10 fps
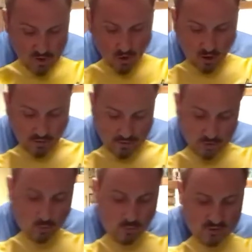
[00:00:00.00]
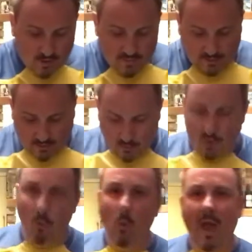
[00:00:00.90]
All right, so what's up next?
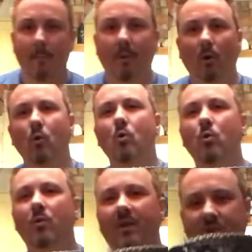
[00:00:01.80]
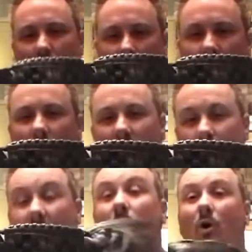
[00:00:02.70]
The web. Oh, the dark web.
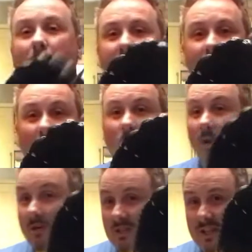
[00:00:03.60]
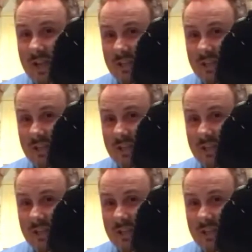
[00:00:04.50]
I call mine the dark web because you can't